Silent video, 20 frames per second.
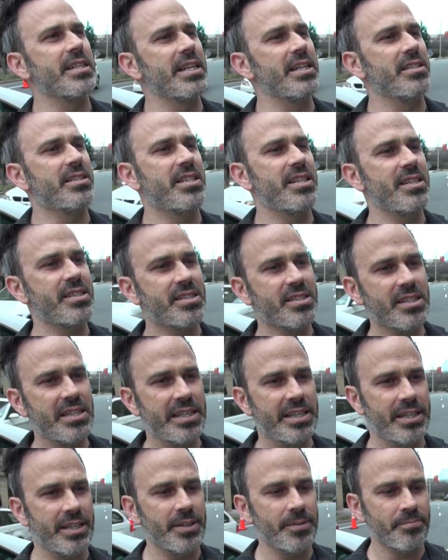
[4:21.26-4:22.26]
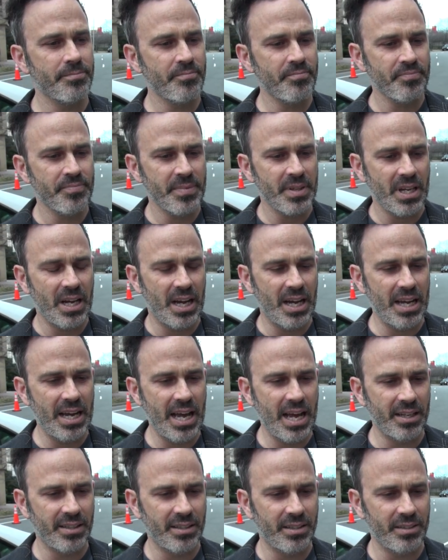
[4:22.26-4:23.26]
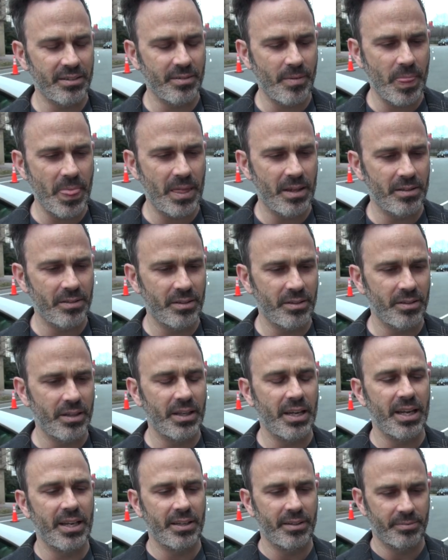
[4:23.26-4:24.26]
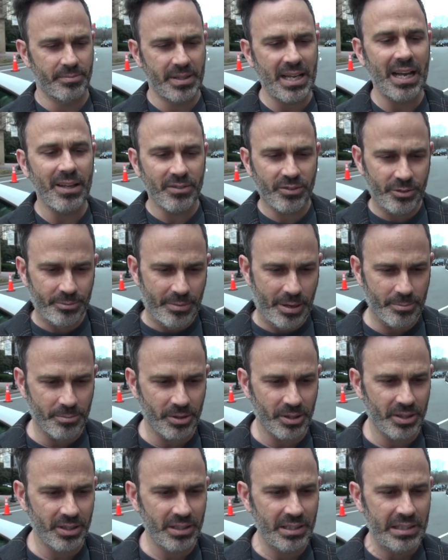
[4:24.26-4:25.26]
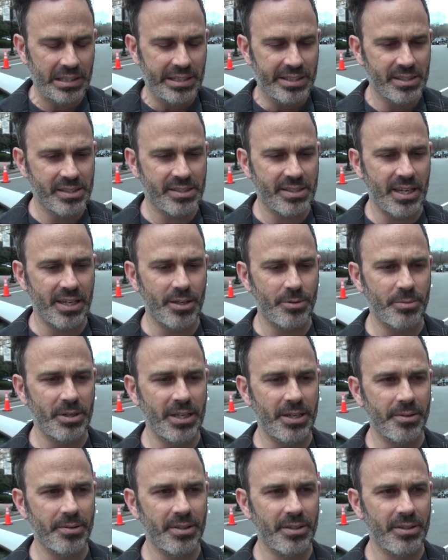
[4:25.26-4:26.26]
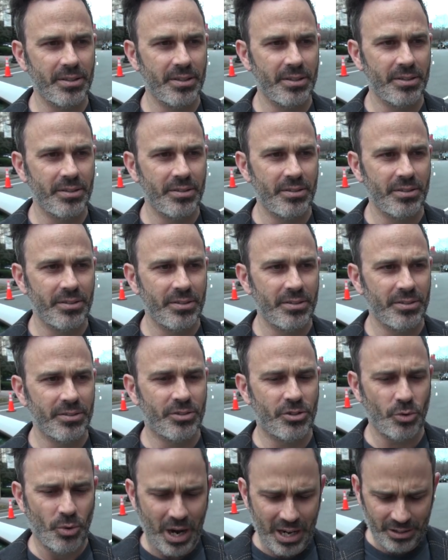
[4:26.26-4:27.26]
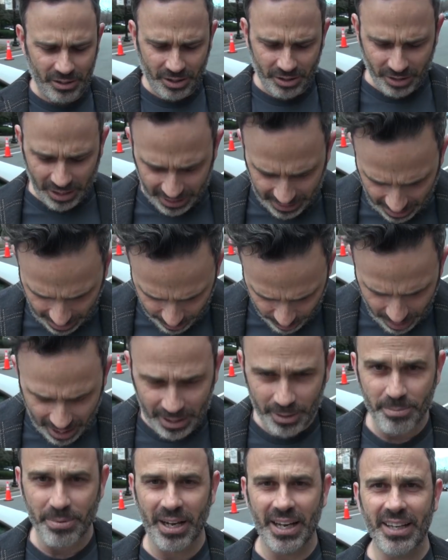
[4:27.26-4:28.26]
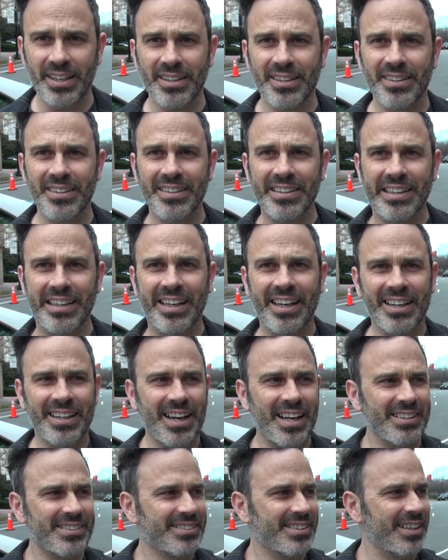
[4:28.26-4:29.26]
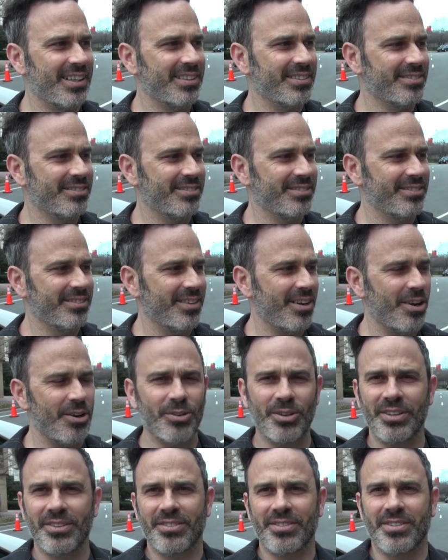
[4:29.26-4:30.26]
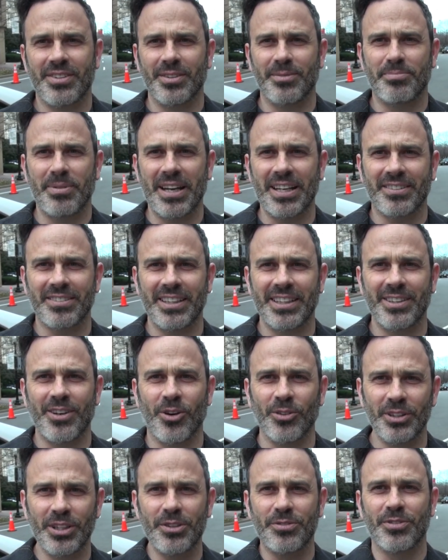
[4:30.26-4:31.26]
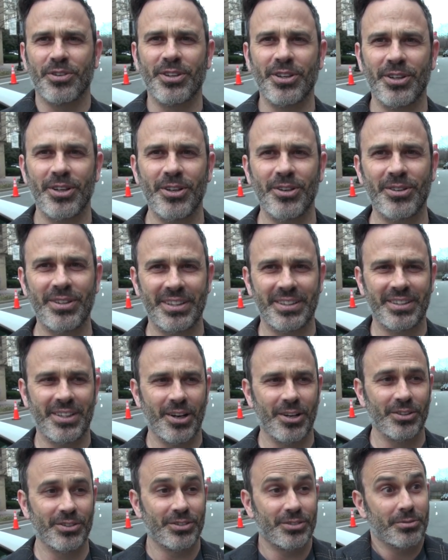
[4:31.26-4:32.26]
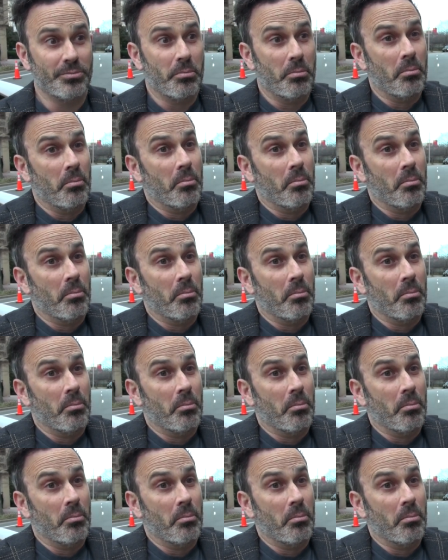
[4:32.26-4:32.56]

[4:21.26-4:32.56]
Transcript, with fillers: In DC, I had a council member say to me, do I look like I ride a bike? And I said, oh, is the bike lane only for you? And he goes,